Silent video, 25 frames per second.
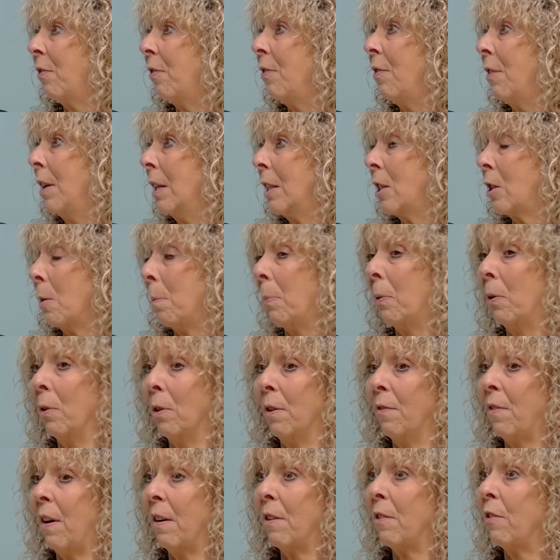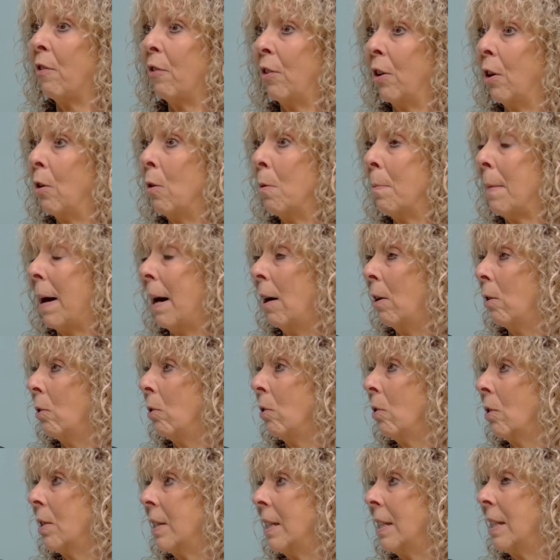support the very few amount of
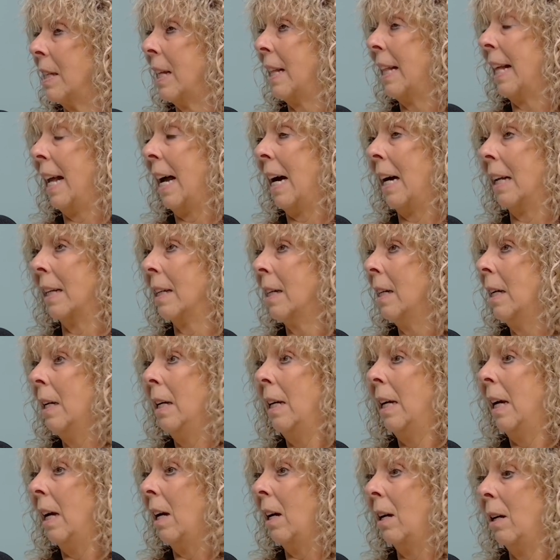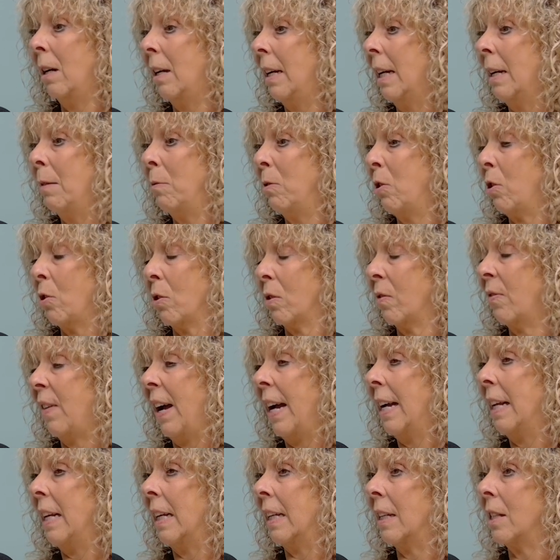horses that they had. It was just
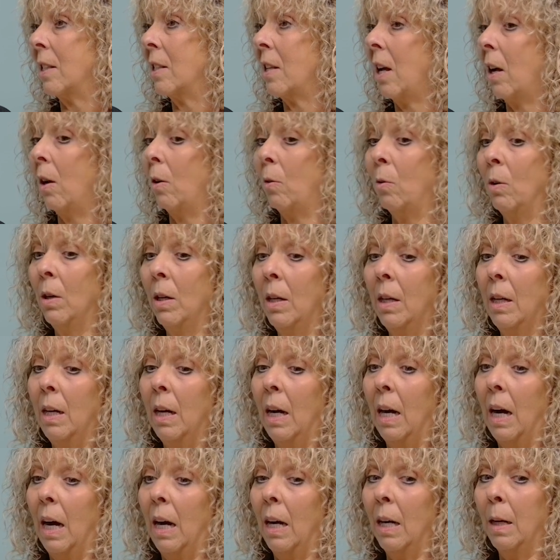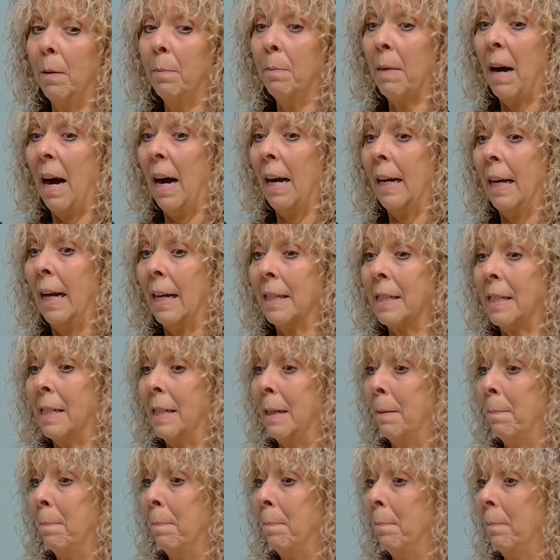failing. So I asked
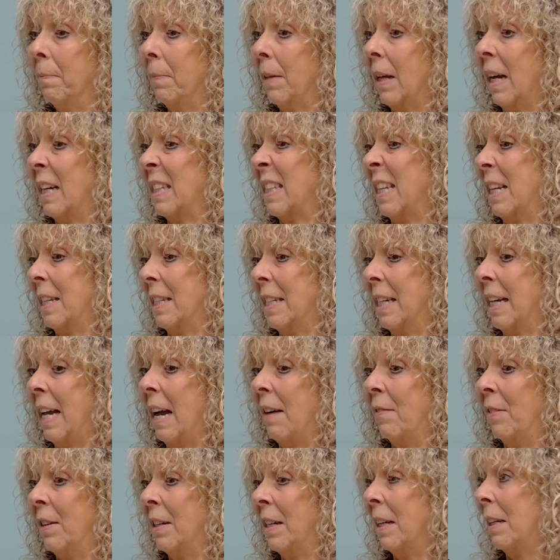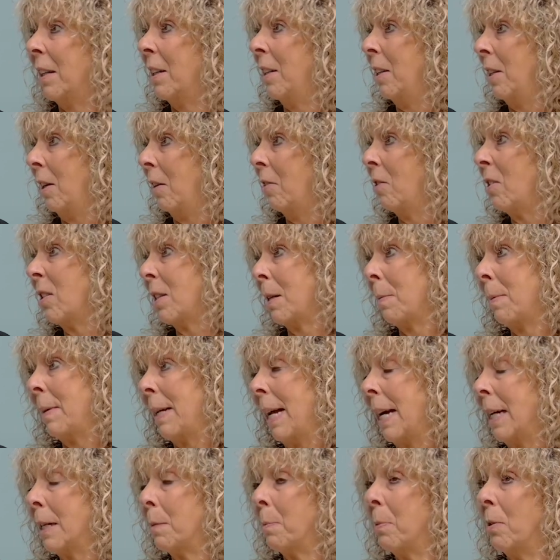him, I said to Kevin, because I'm a
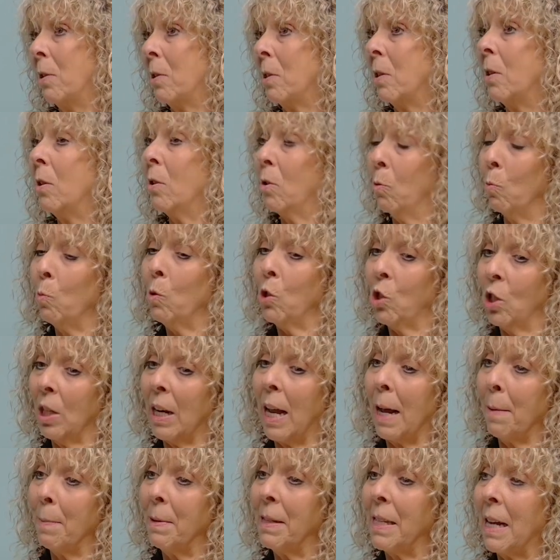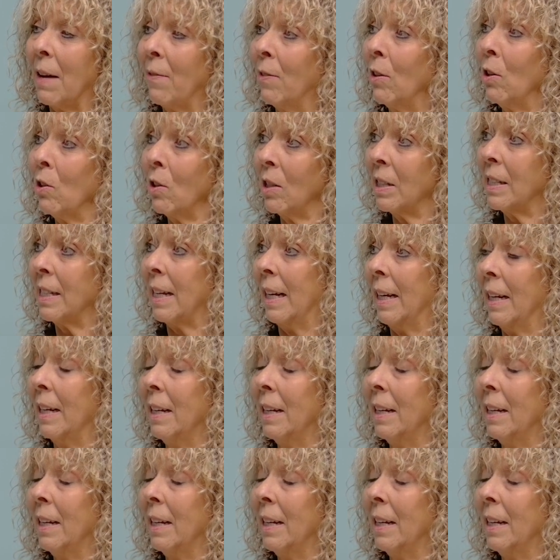nice person, would you like me to have a look at it?